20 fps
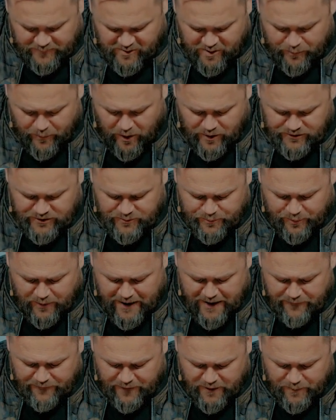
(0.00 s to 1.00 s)
So Moses
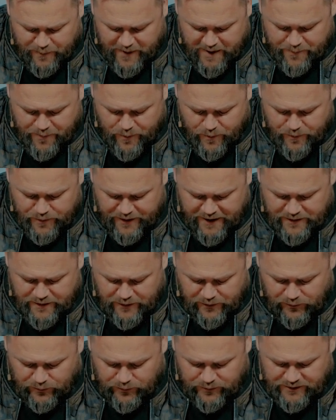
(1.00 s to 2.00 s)
prayed for the people. Then
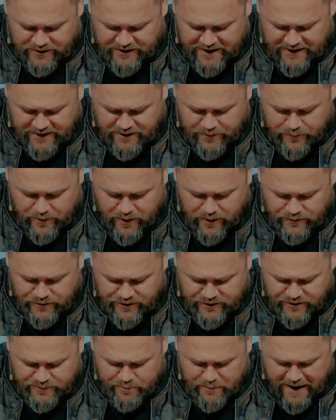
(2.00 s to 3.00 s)
the Lord said to
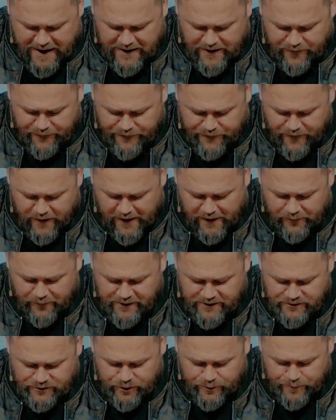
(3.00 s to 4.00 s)
Moses, make a
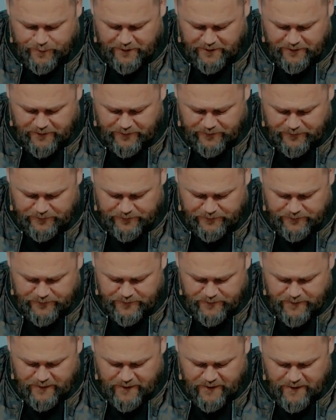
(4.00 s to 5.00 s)
fiery serpent
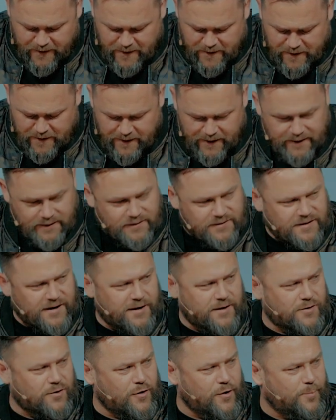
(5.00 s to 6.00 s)
and
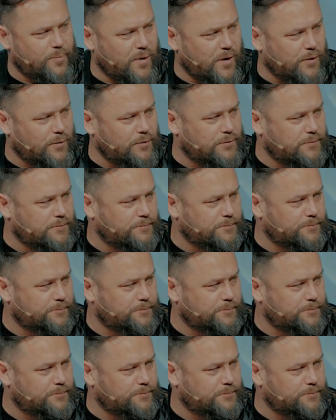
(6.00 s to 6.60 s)
set it on a pole.